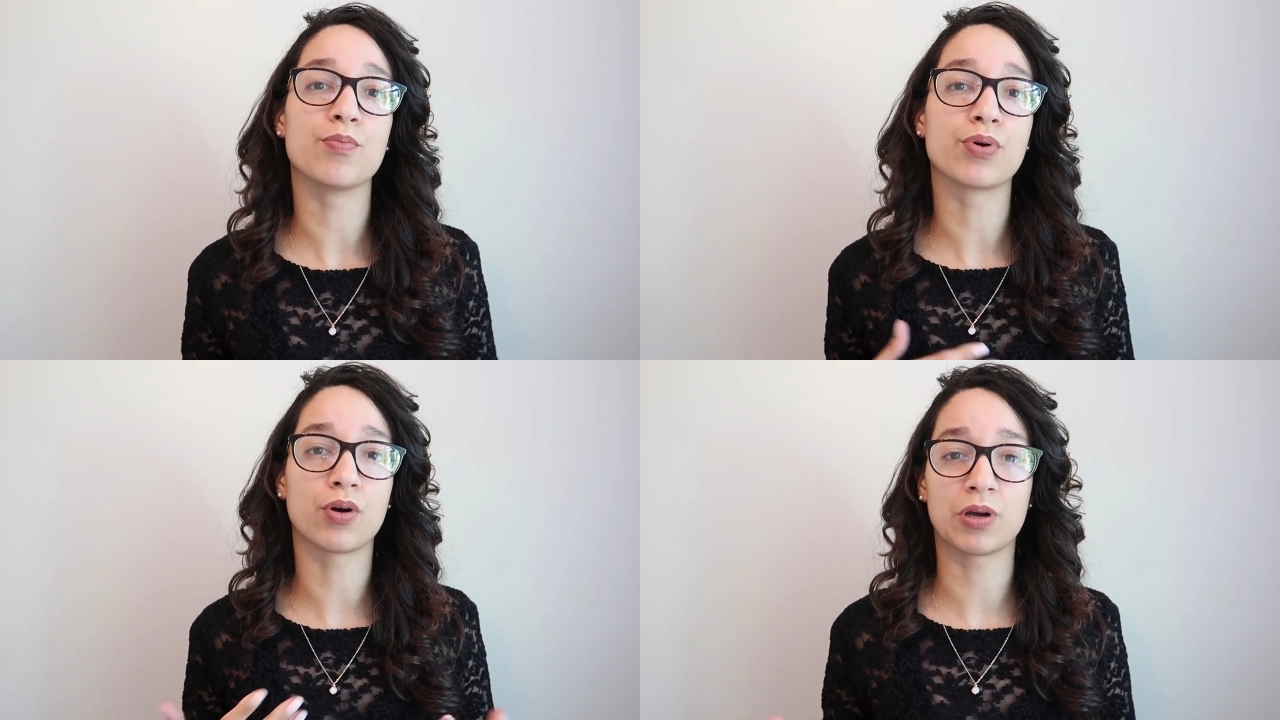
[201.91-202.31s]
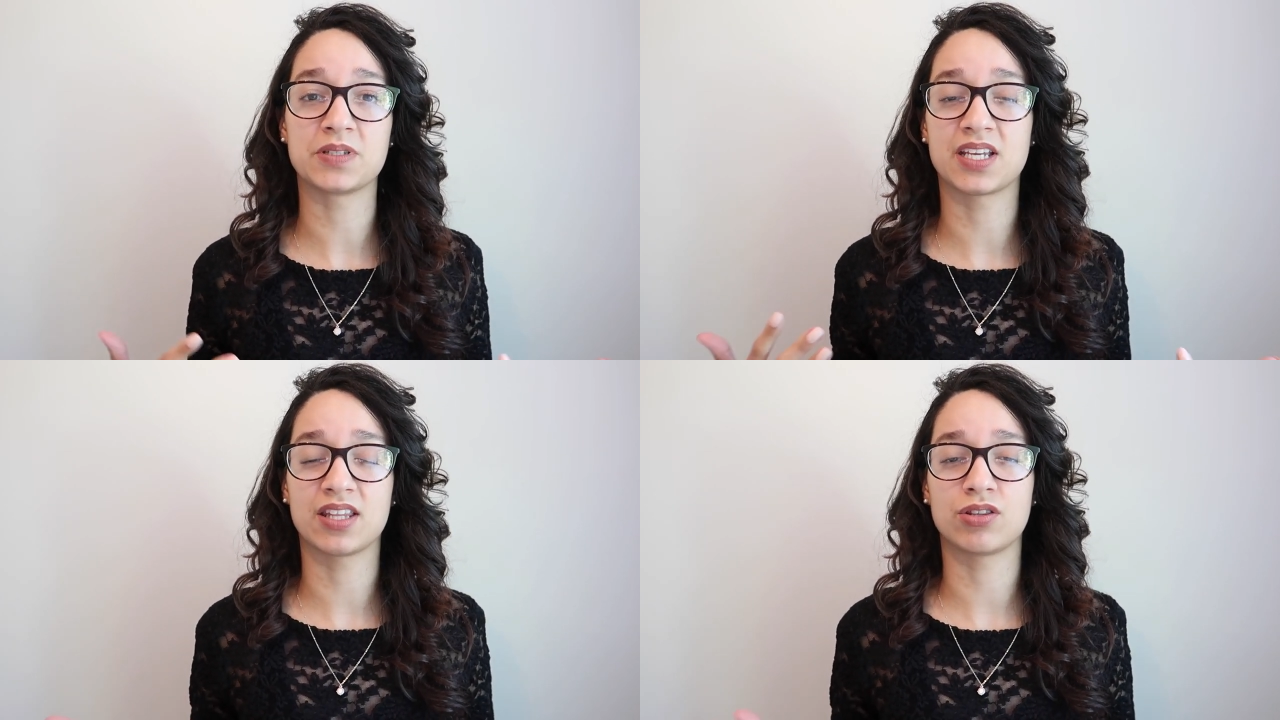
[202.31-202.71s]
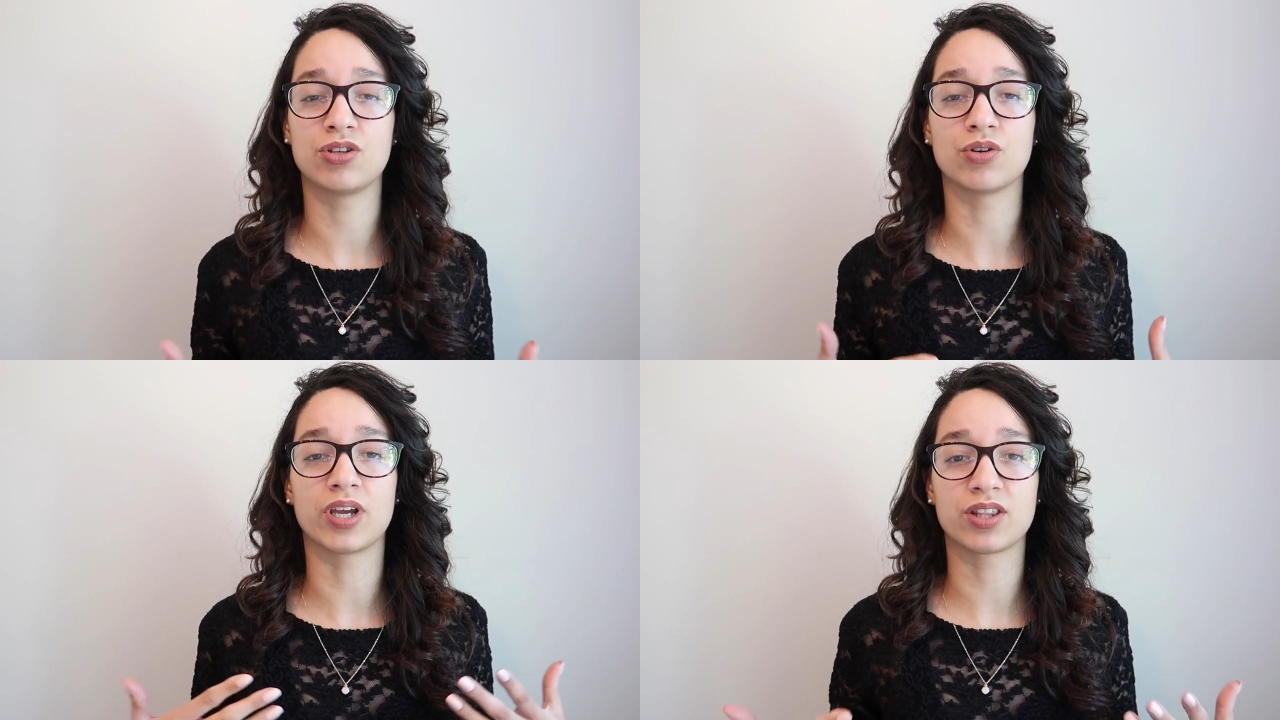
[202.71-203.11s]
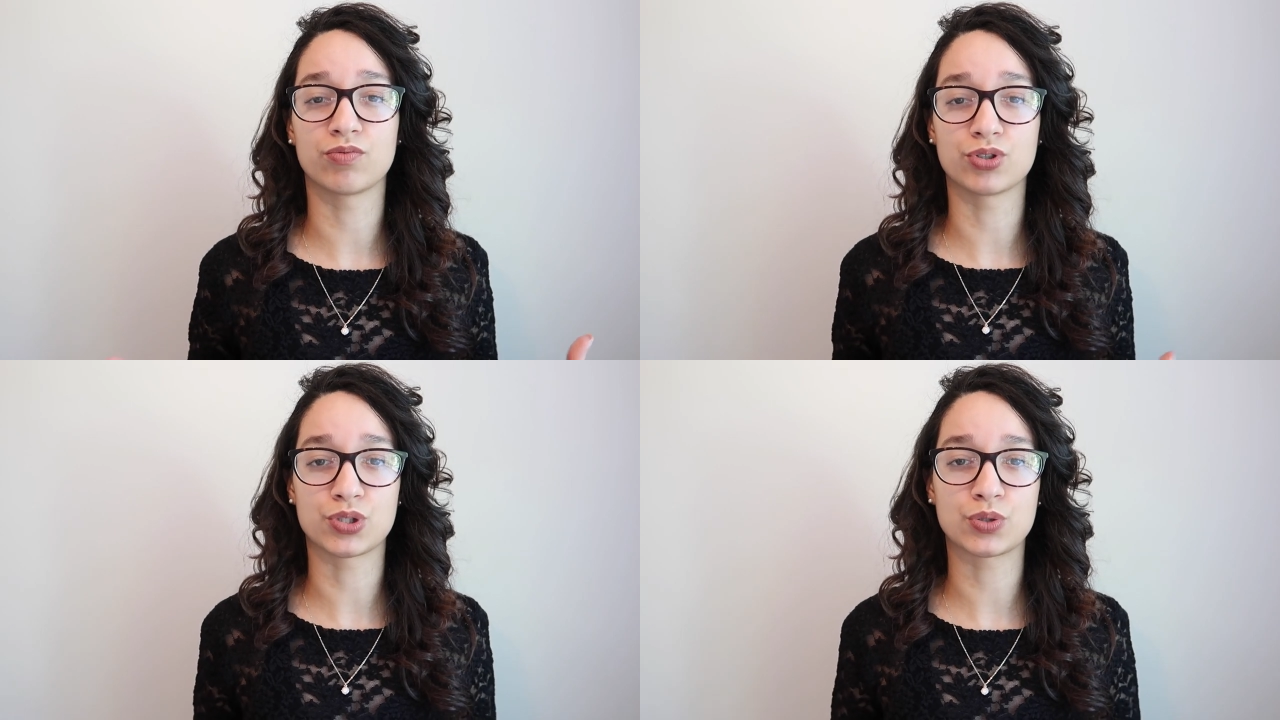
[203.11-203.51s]
programs to get, you know, get
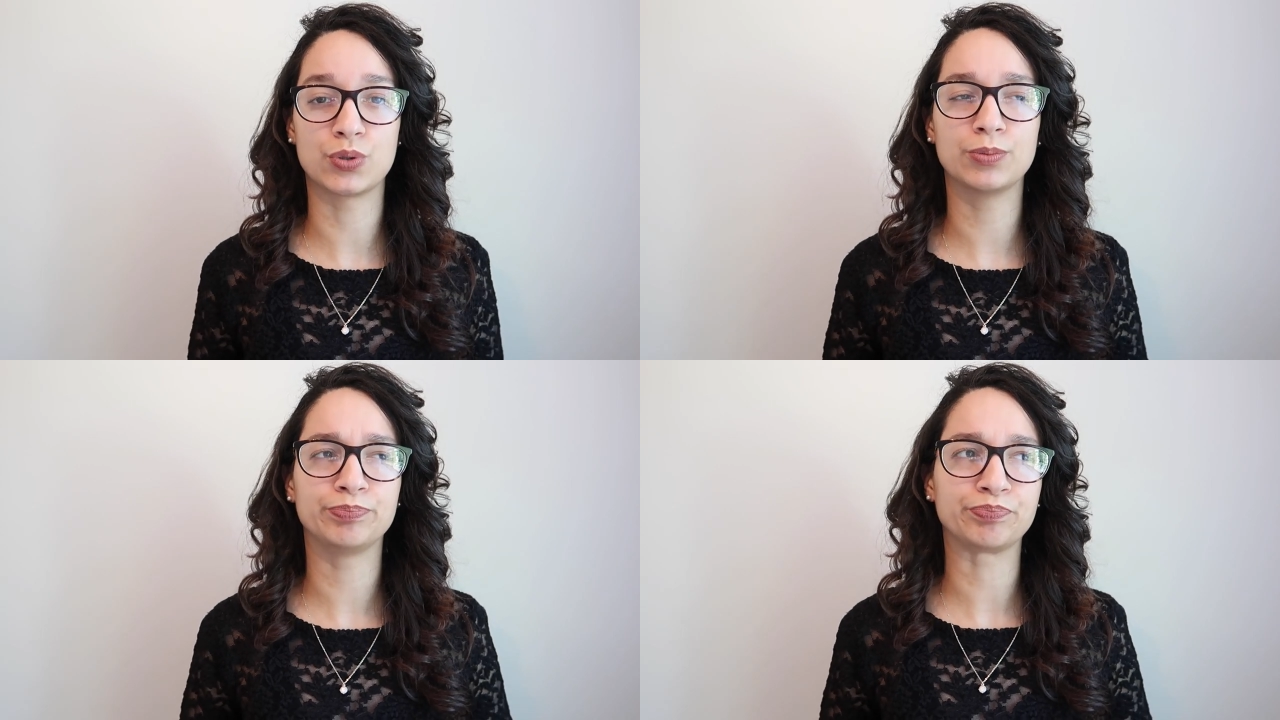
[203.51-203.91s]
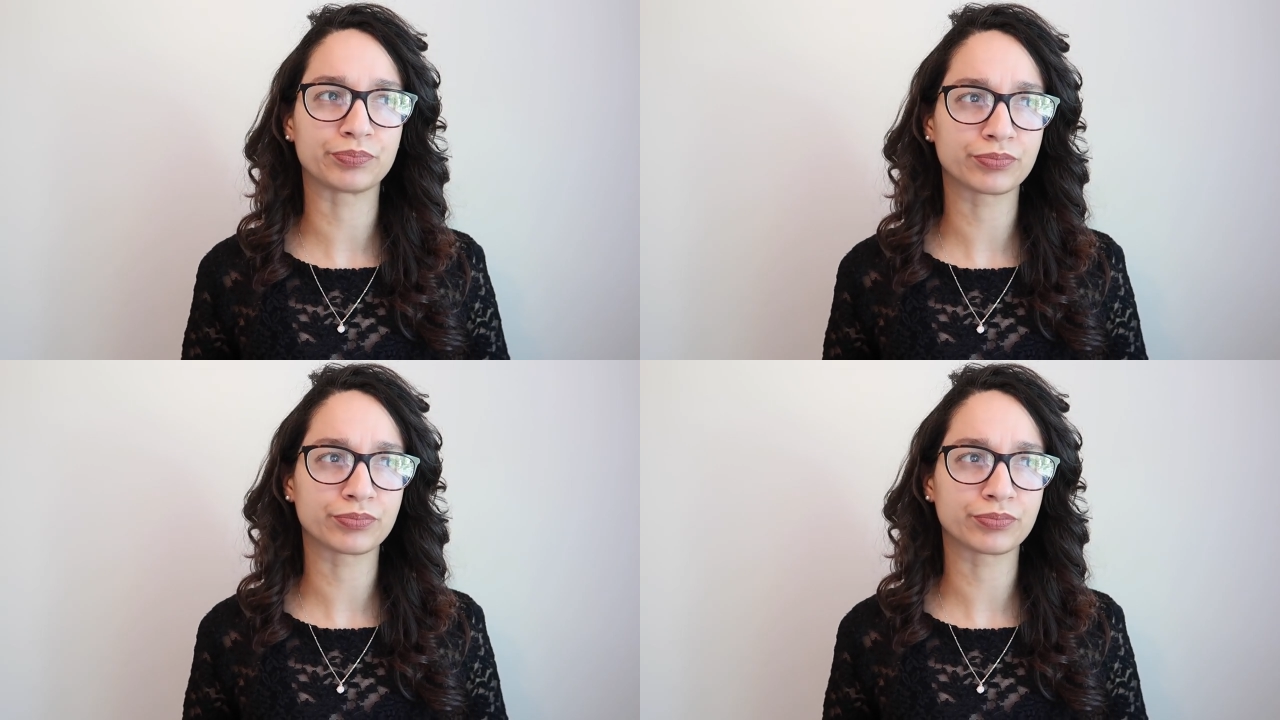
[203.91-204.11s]
the real scoop,